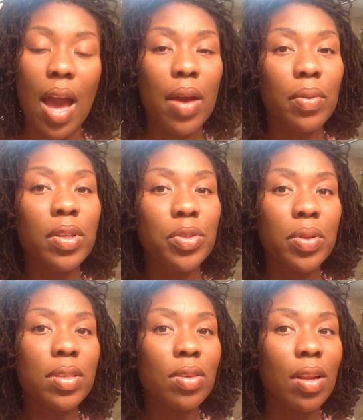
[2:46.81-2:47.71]
only do
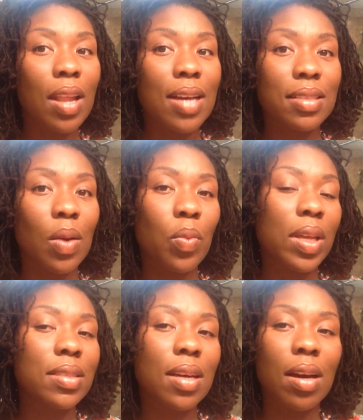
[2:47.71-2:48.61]
this on locks that I'm
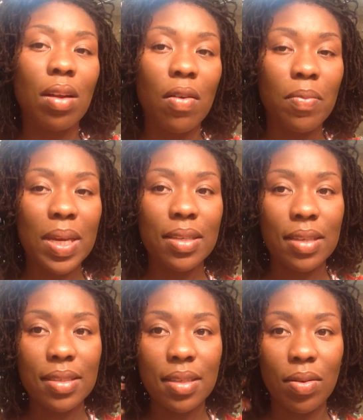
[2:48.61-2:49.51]
willing to cut off, because
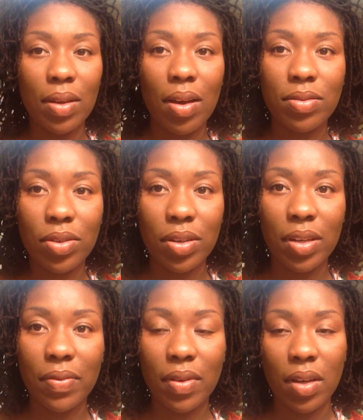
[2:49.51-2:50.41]
that's the only alternative